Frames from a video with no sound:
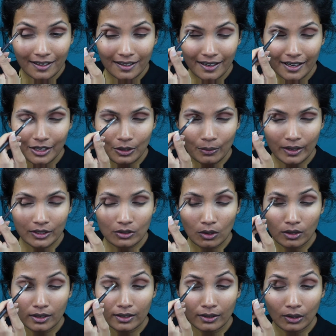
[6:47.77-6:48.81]
I know I
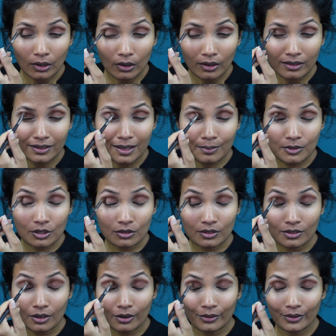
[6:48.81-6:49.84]
talk a lot. I'm so
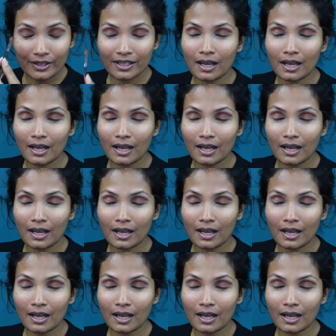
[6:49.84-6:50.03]
sorry.